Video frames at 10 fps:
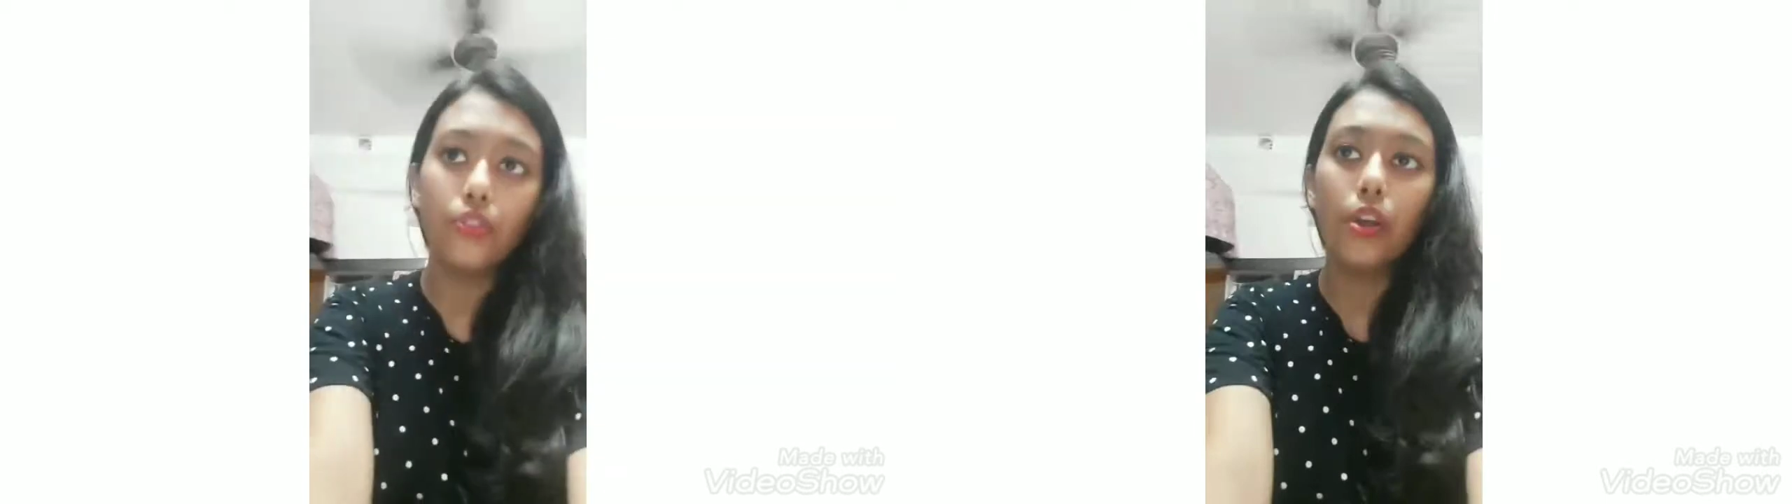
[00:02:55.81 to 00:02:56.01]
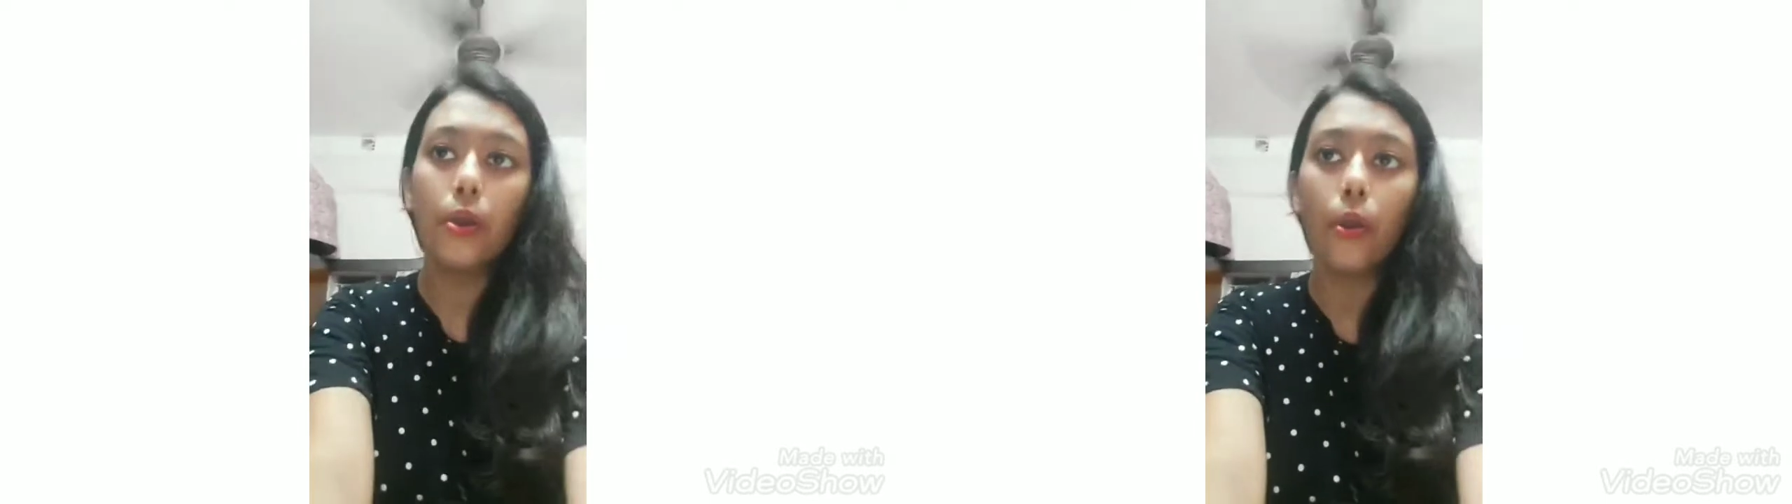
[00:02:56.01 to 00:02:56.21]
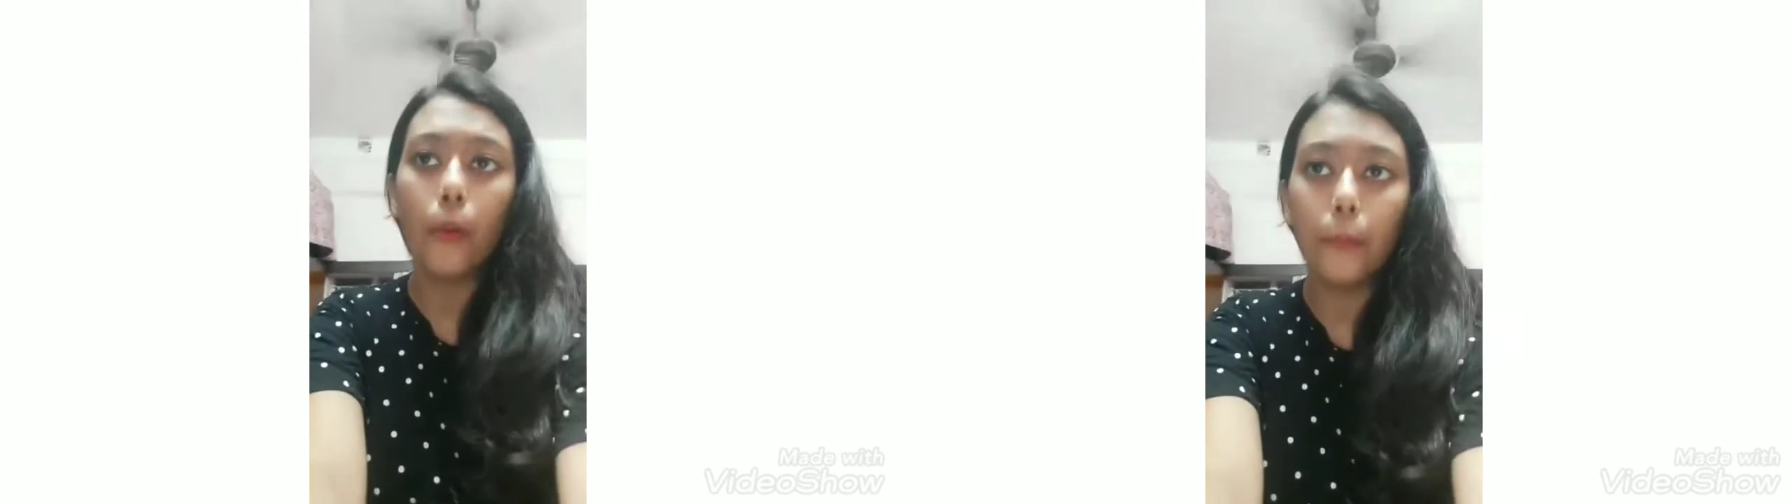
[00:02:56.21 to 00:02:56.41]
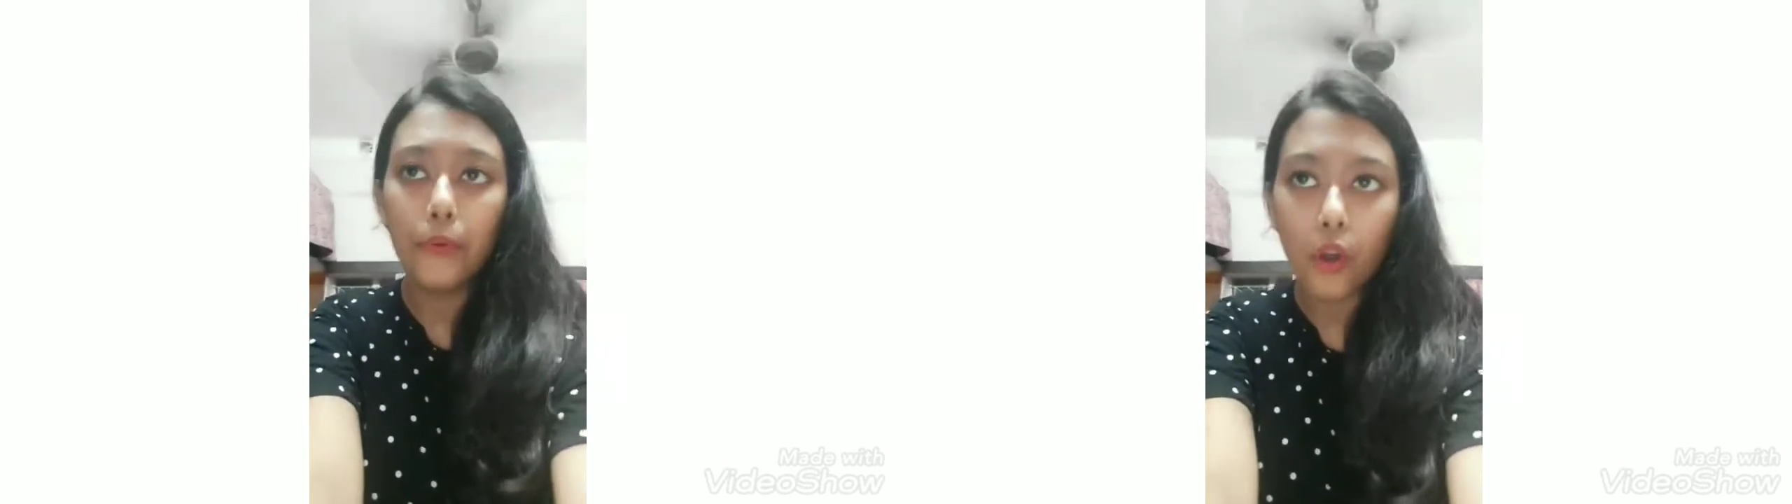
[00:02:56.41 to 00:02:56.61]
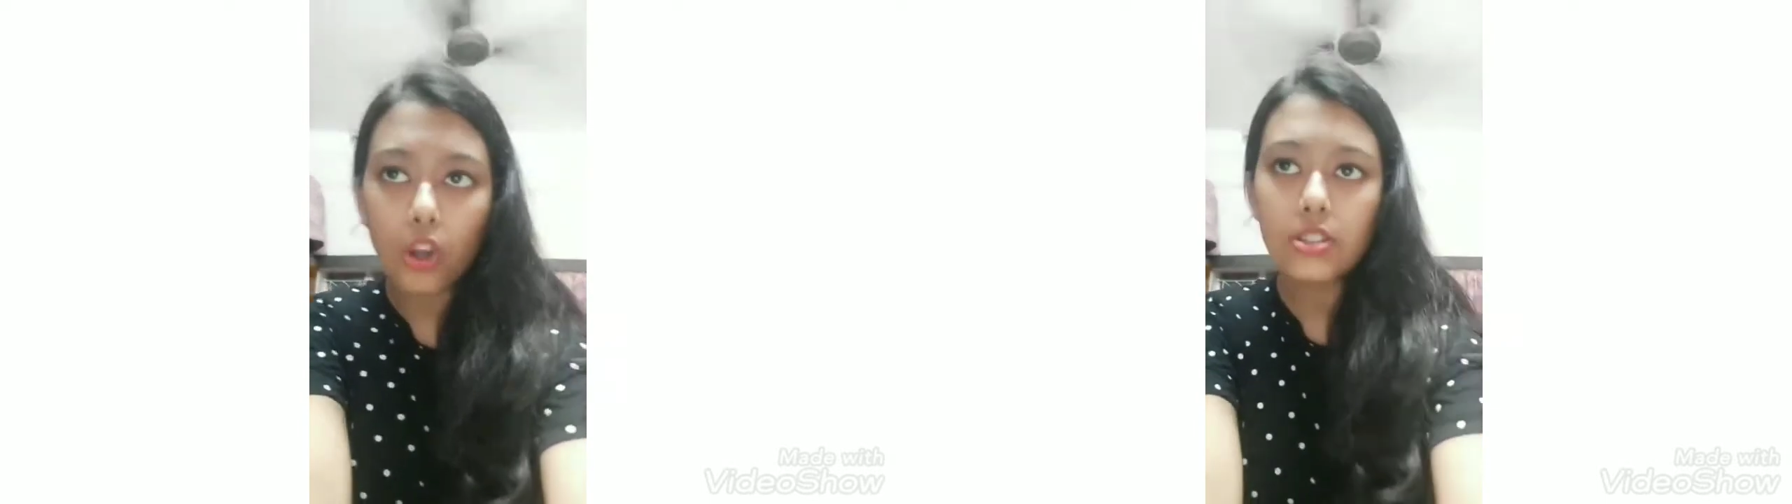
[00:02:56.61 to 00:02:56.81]
They
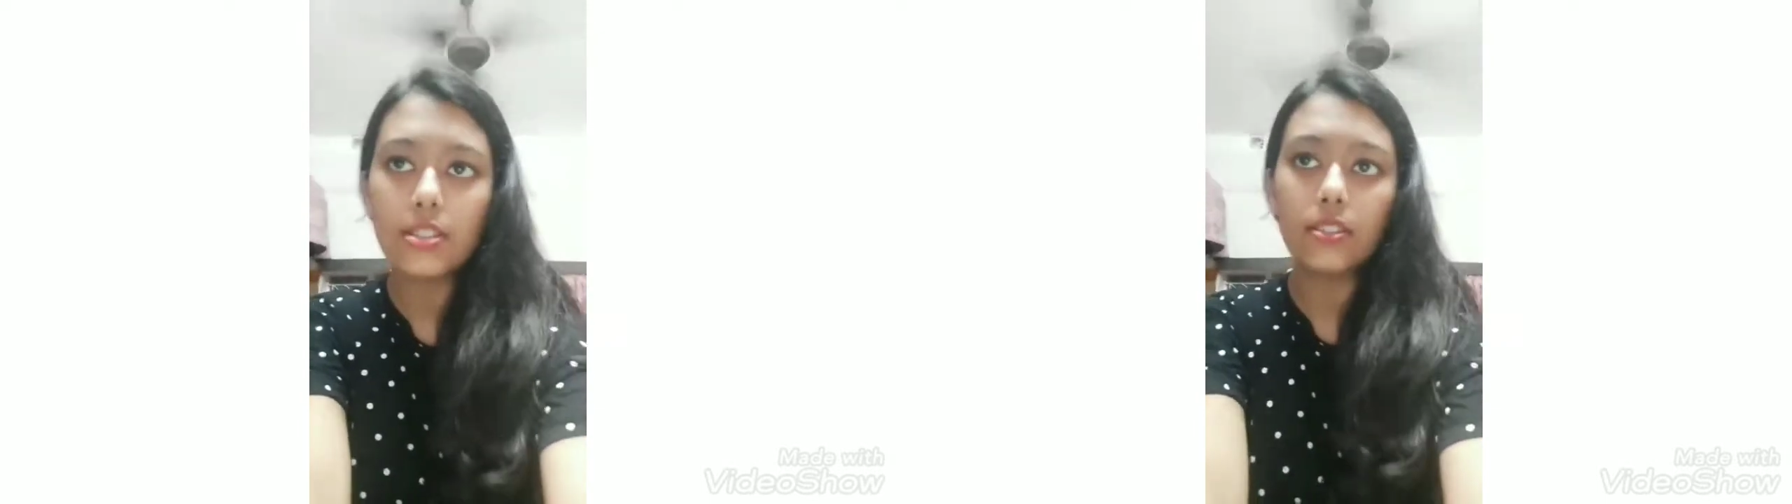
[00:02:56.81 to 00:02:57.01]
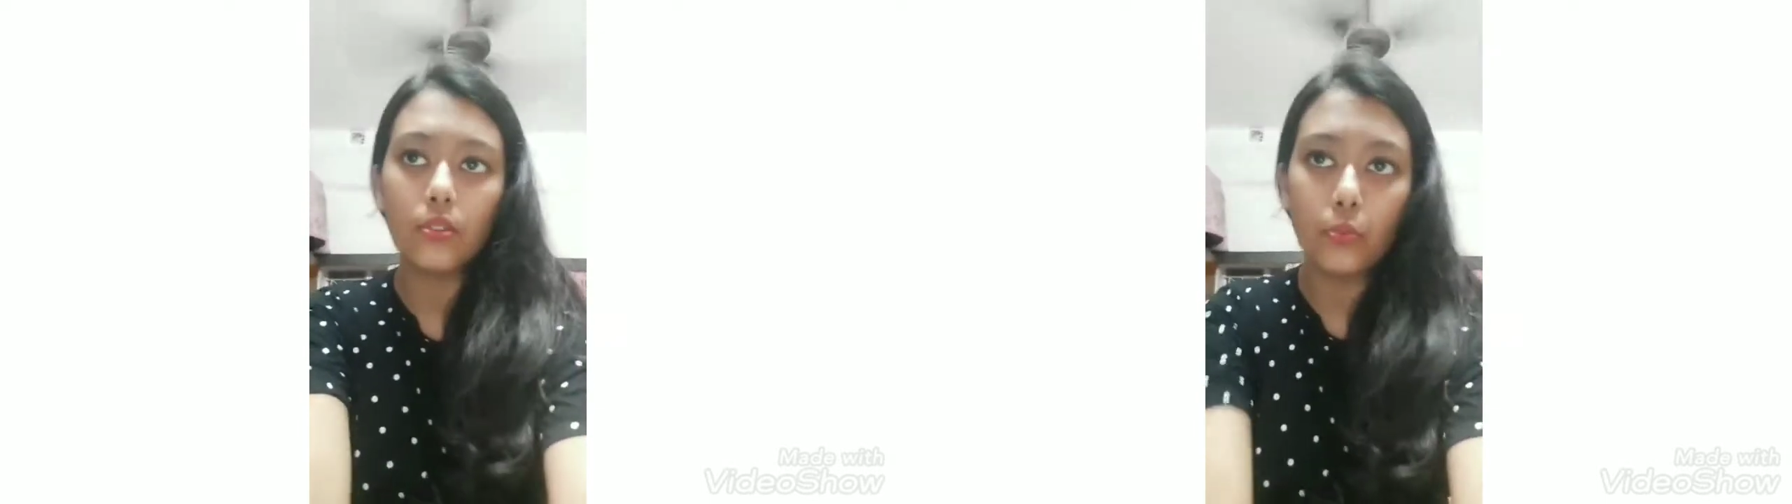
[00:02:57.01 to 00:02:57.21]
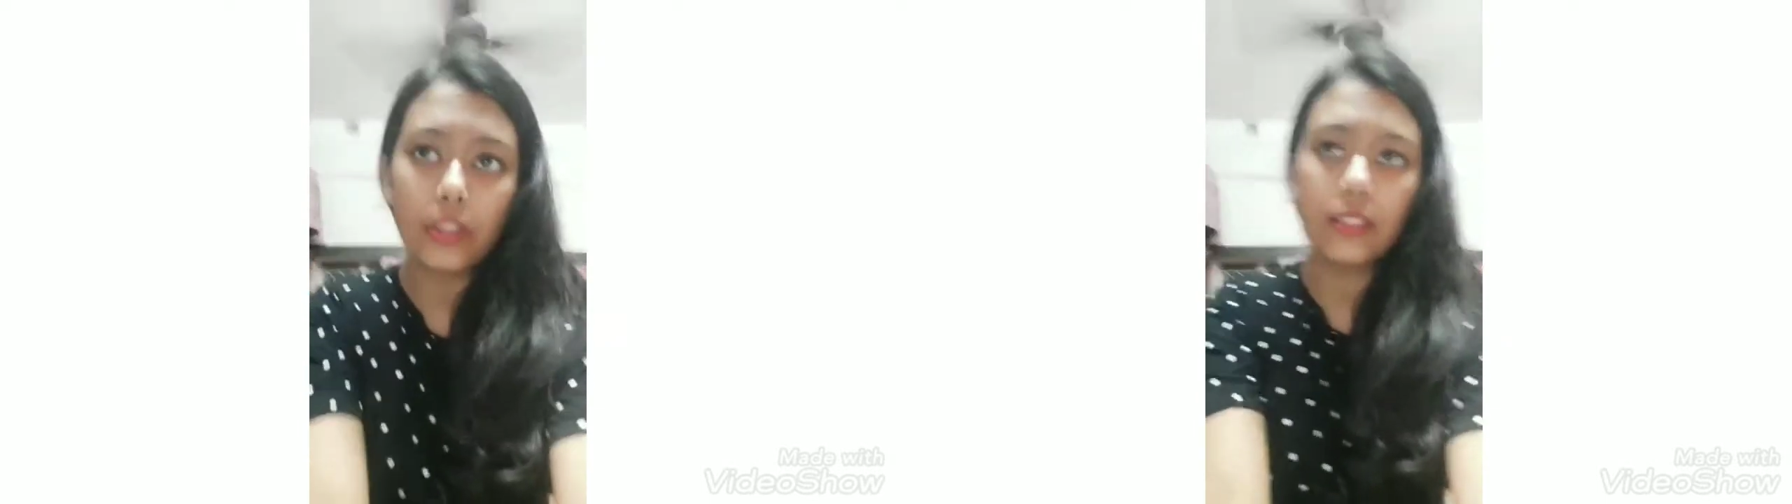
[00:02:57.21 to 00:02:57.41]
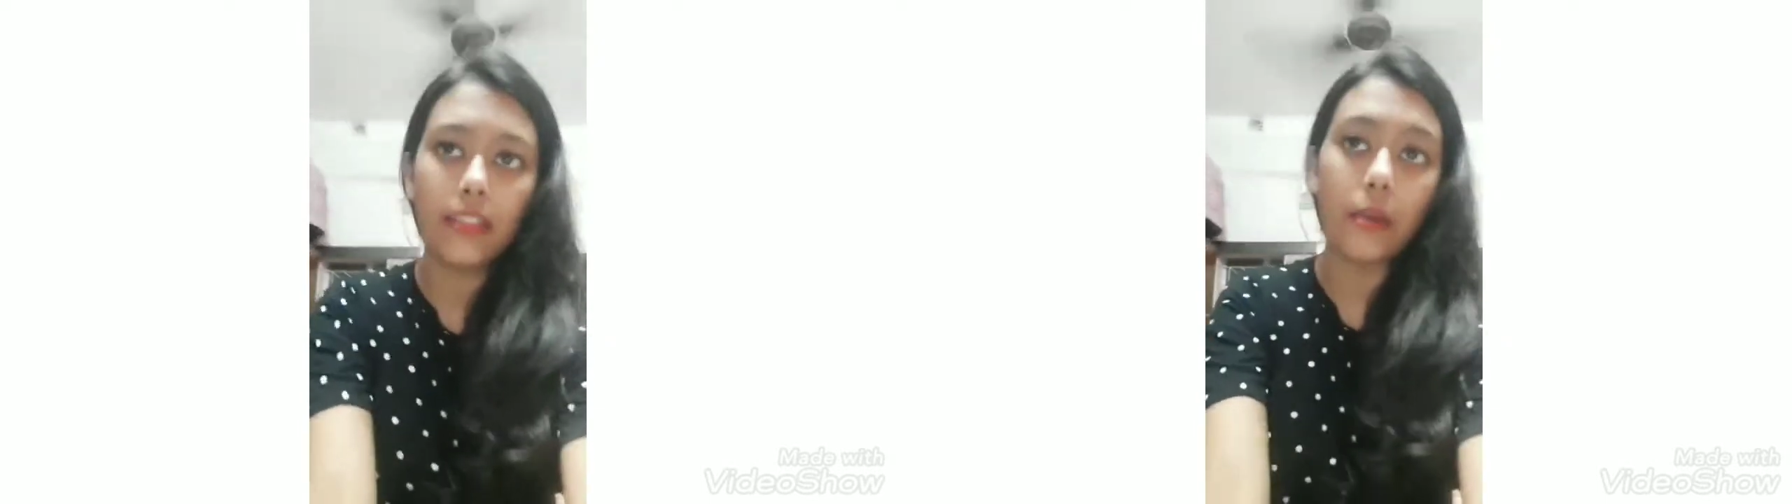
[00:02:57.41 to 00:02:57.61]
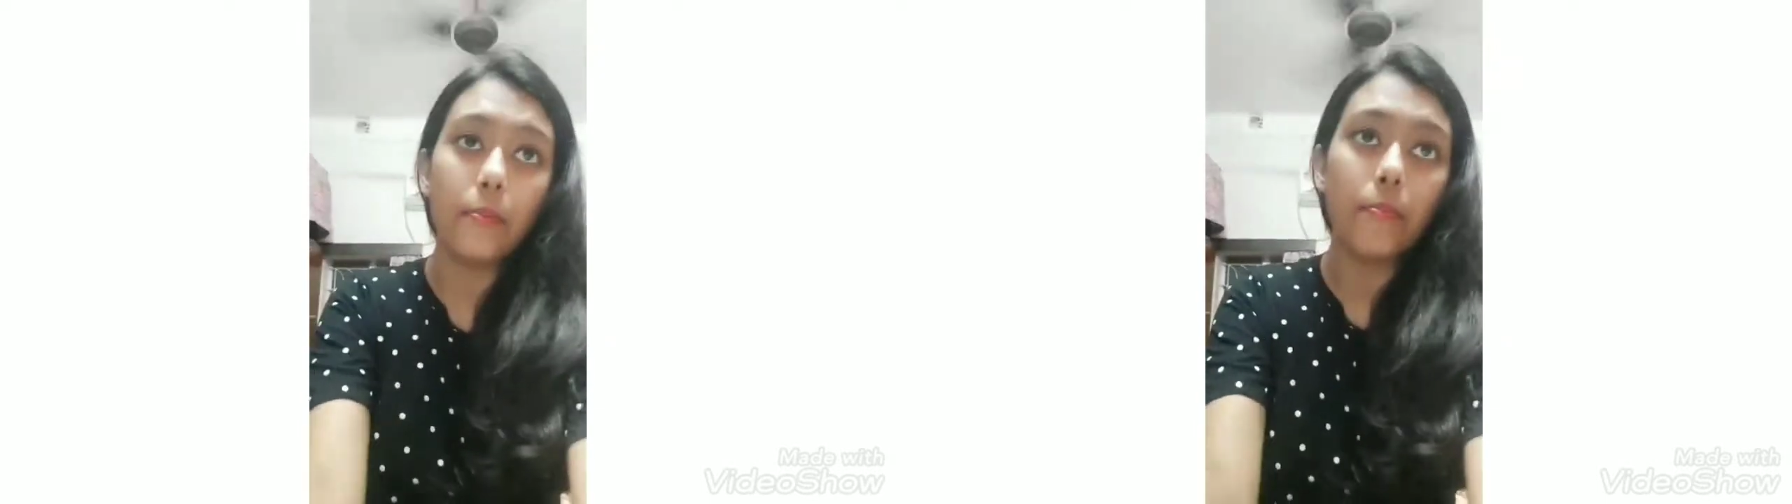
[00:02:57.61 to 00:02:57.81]
brought with
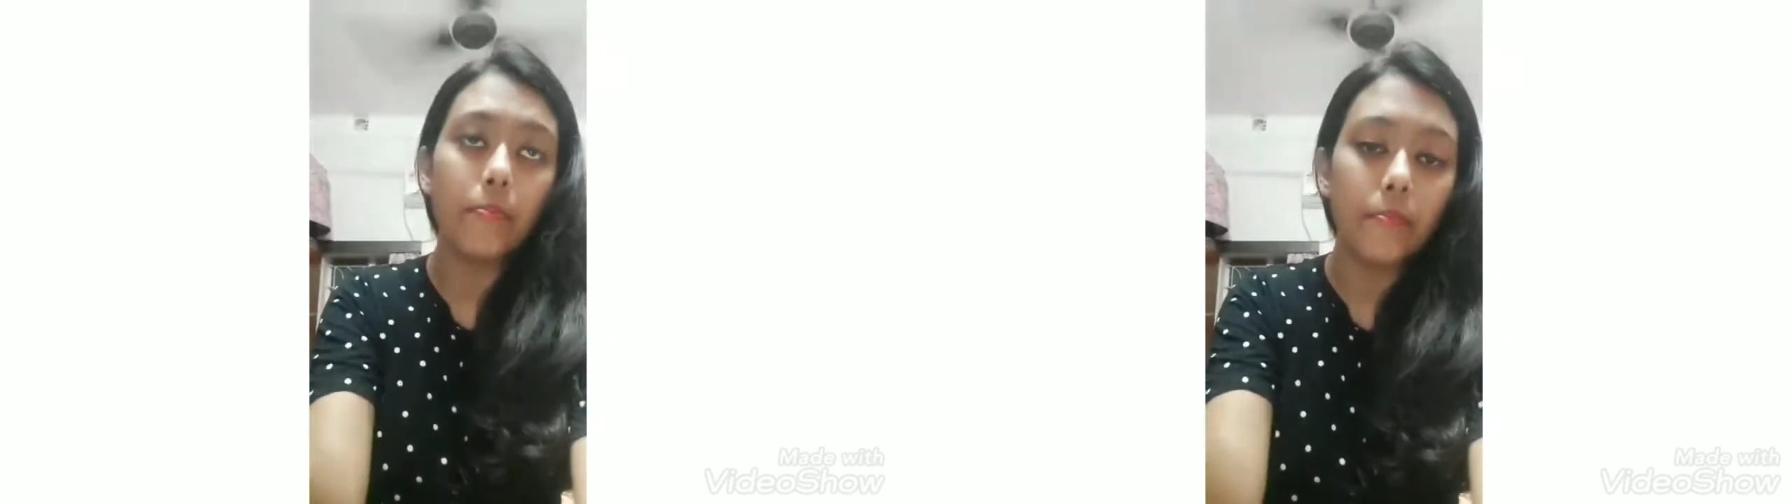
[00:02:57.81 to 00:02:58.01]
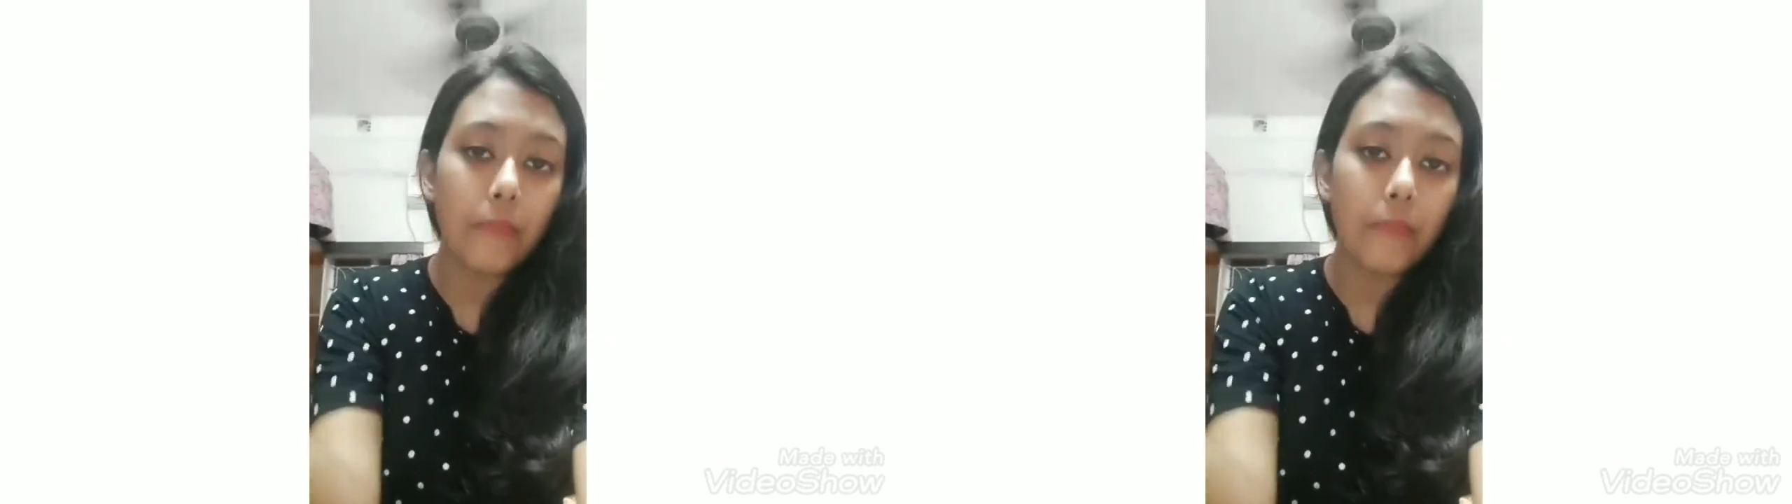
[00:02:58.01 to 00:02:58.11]
them